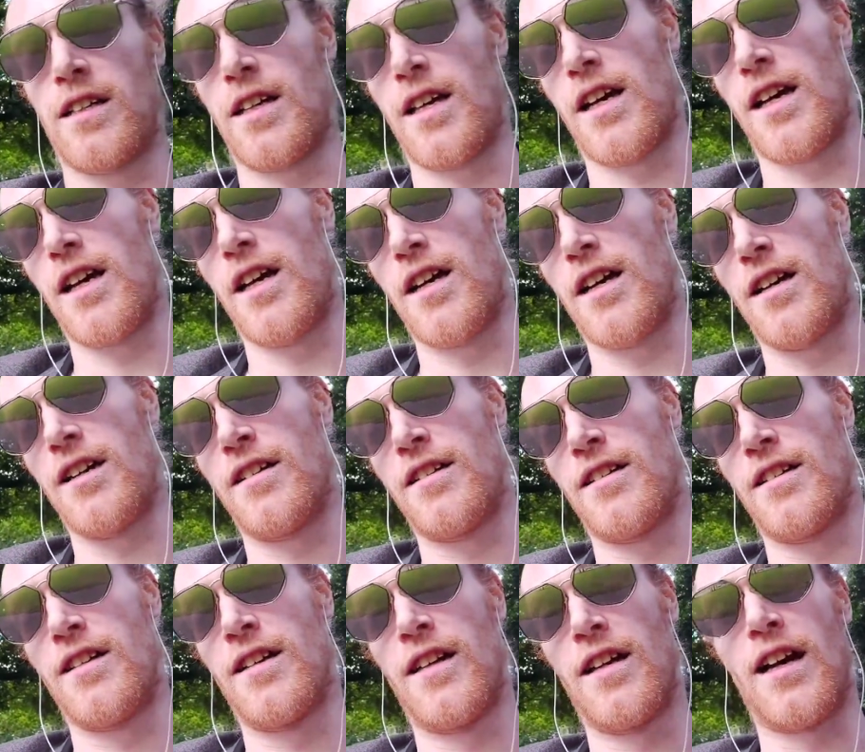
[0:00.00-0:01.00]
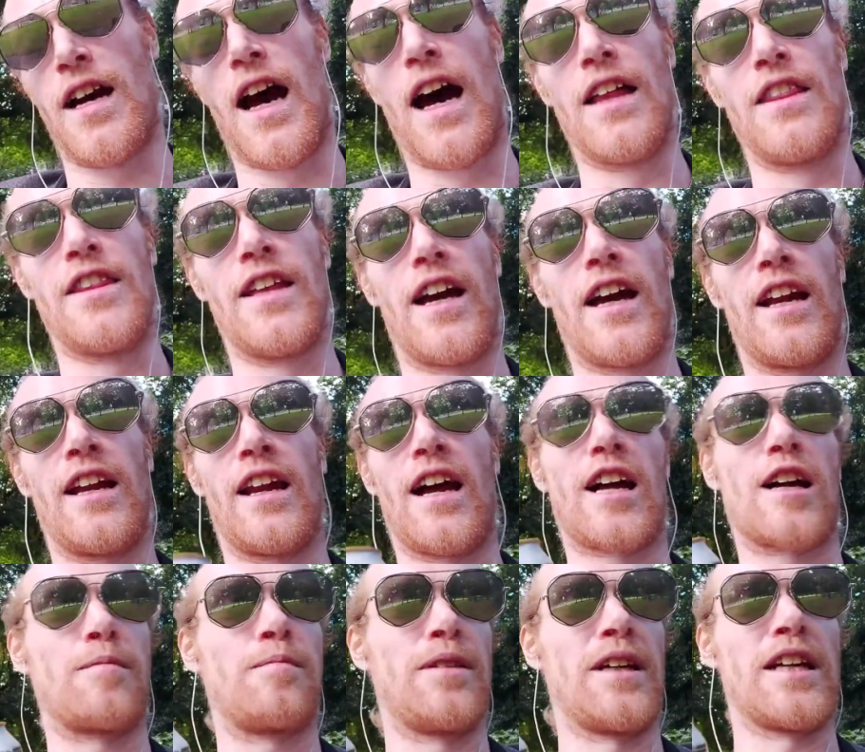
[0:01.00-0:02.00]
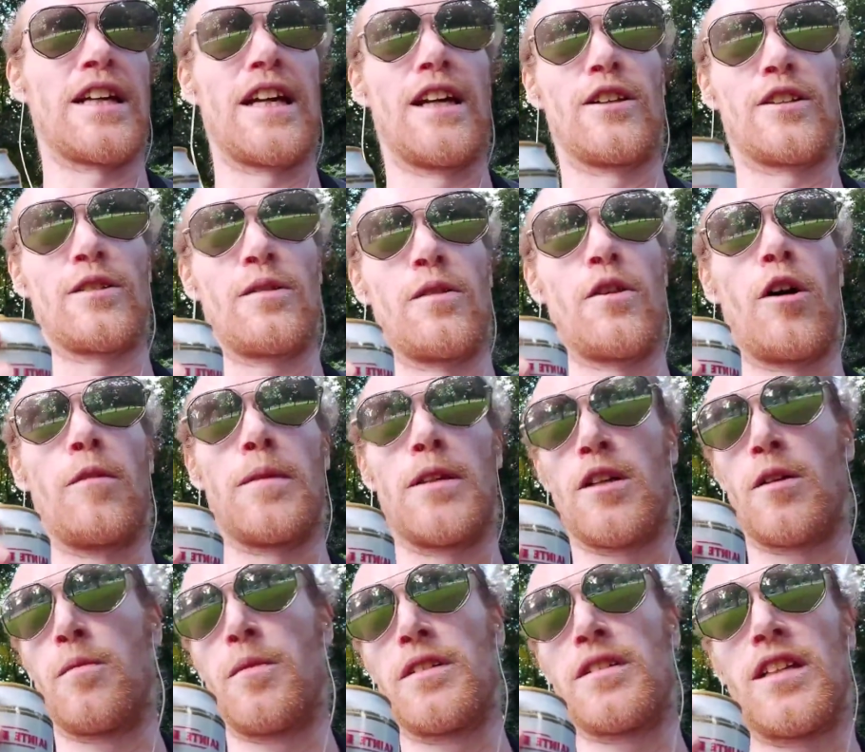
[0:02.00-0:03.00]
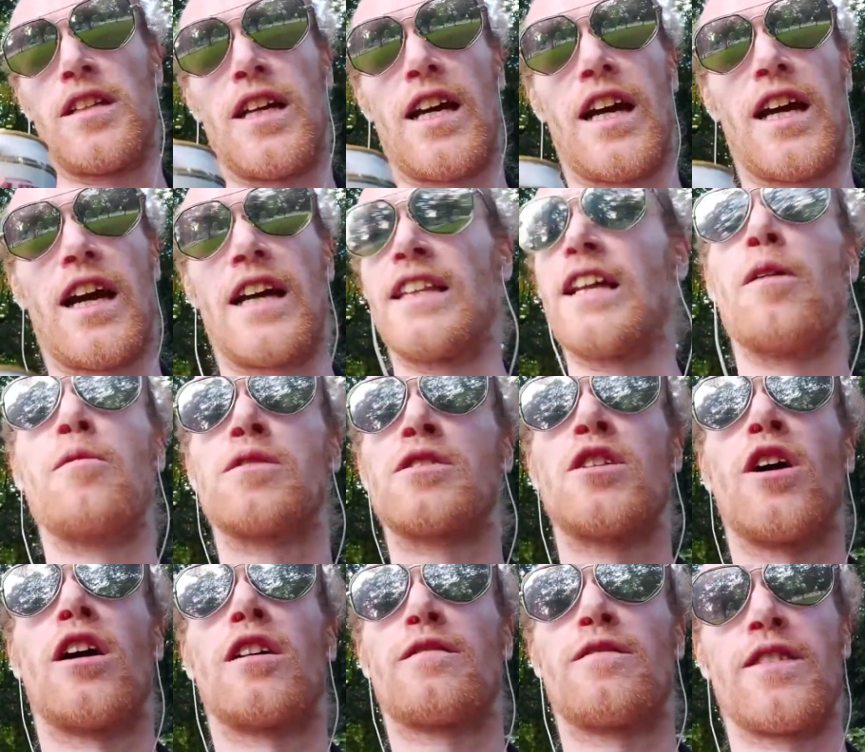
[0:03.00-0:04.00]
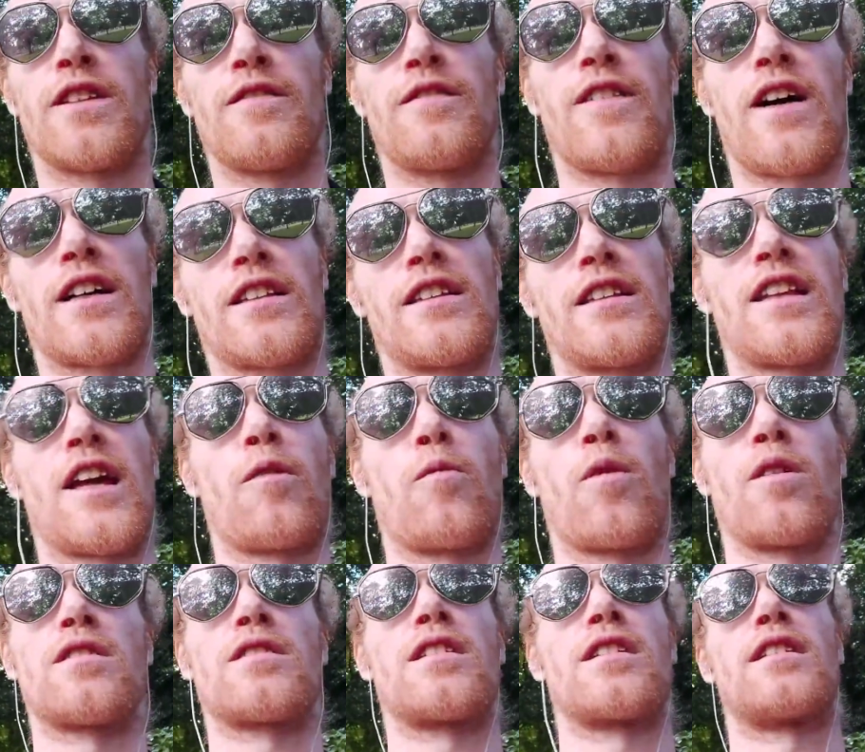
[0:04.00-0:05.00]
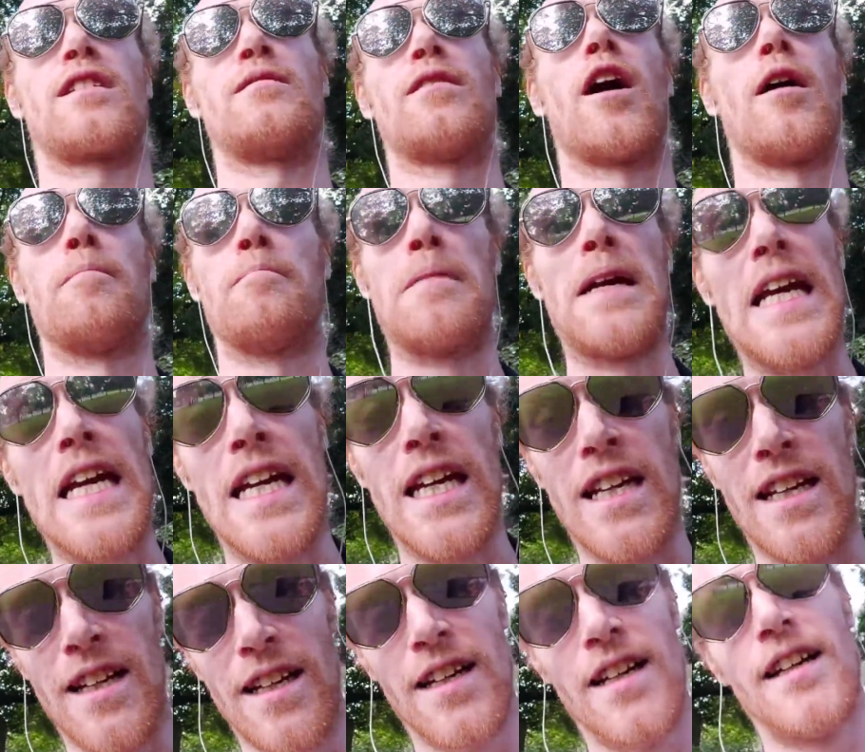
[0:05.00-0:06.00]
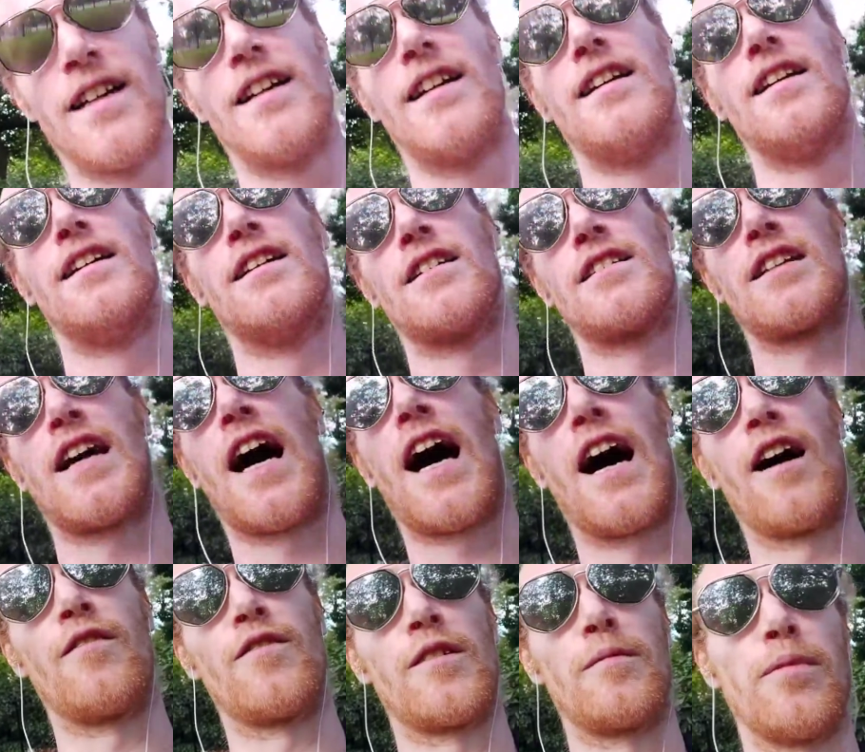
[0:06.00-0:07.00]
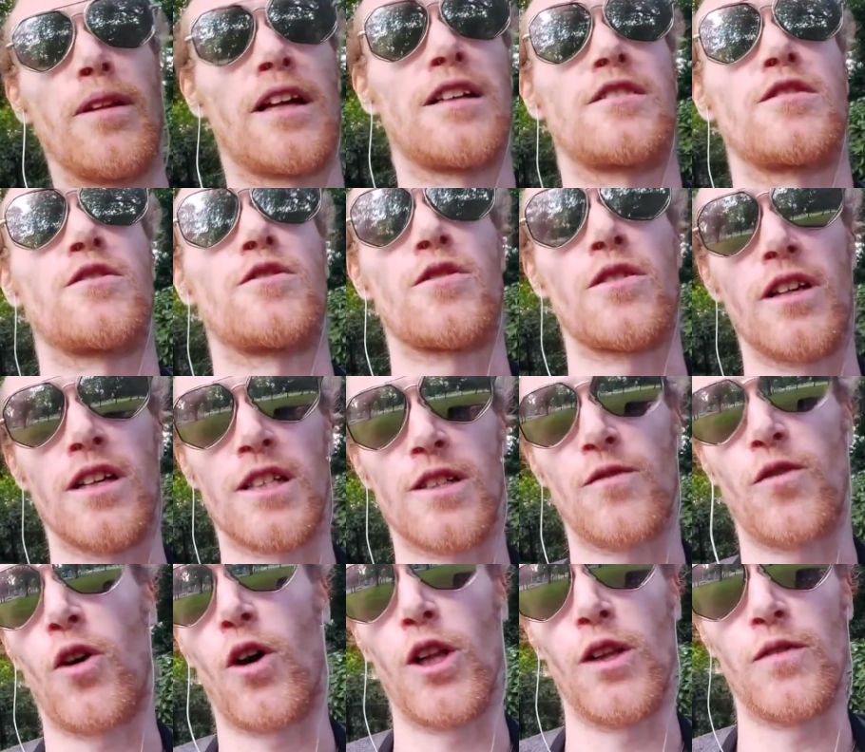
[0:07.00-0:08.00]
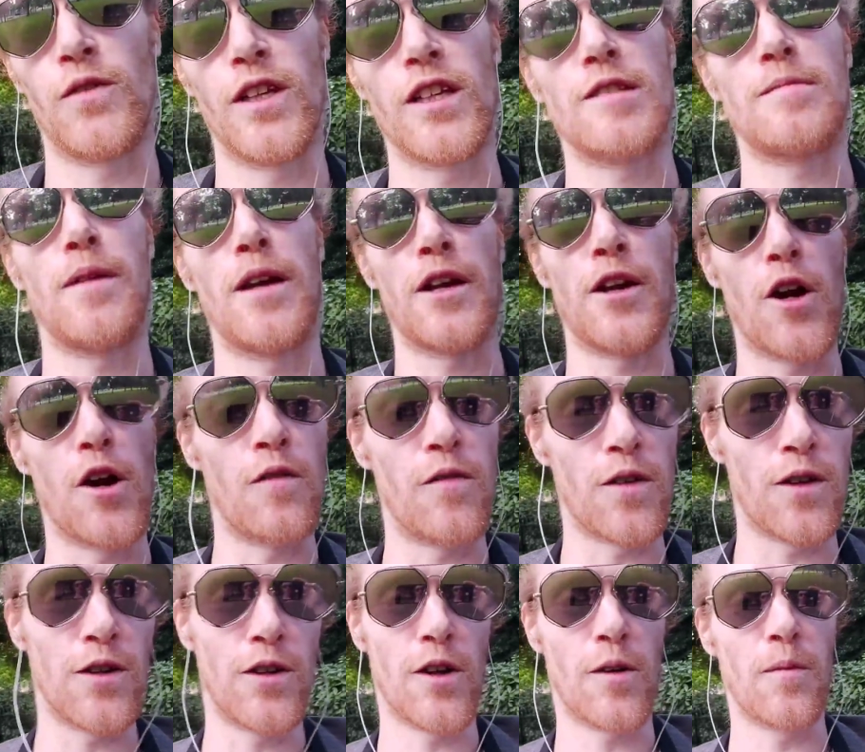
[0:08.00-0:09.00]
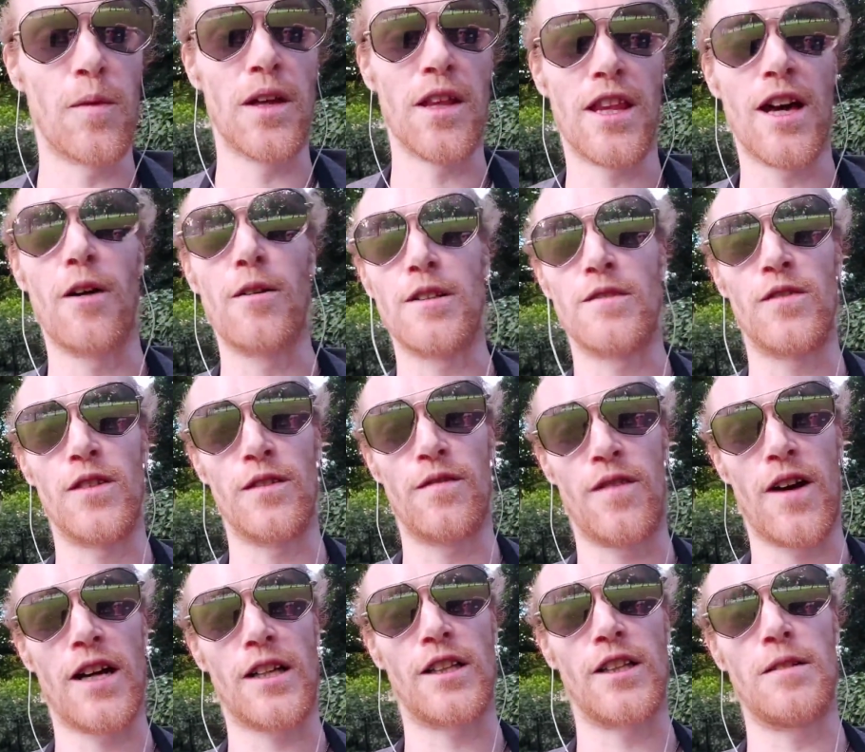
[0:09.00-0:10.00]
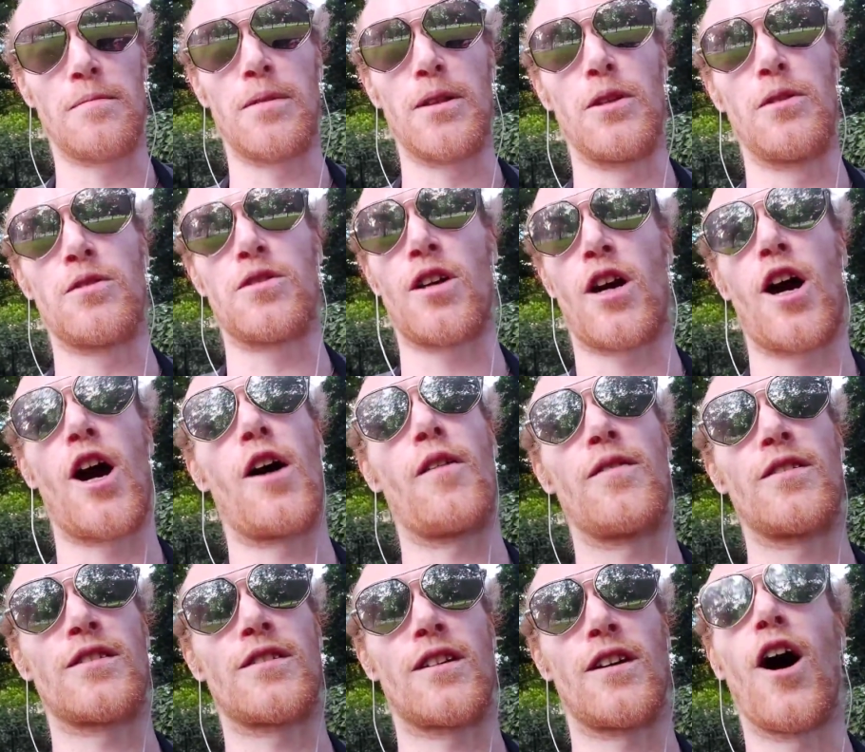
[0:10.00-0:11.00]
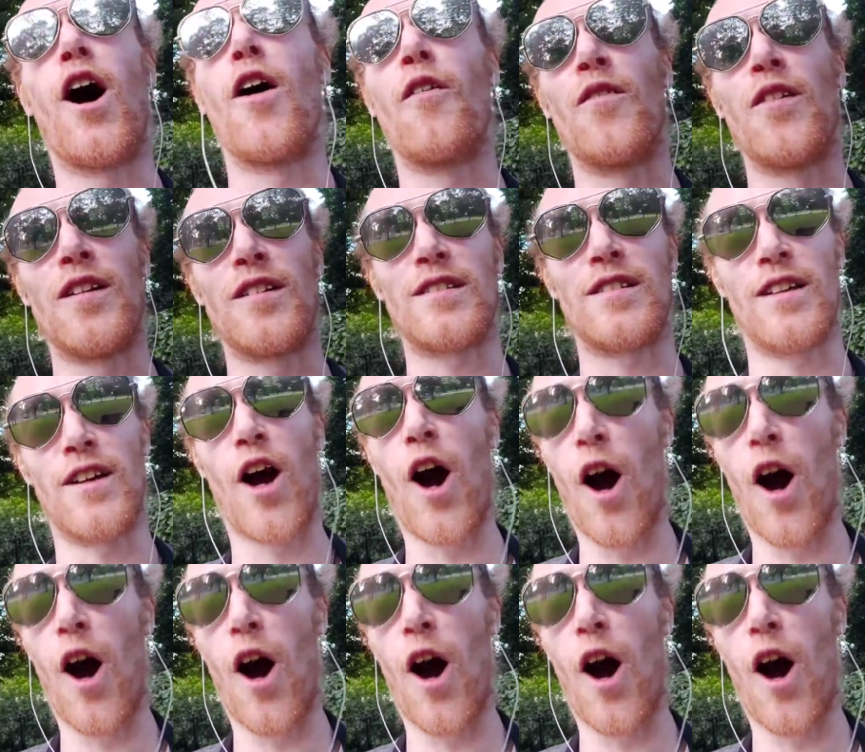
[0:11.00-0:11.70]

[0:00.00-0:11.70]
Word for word: Uh, and then a complete guilt who would all be done with today. And that was not for the fact that they wanted uh, me to have the pleasantries of all of this being over and done with. That was for the fact that the Paluchai officer, obviously,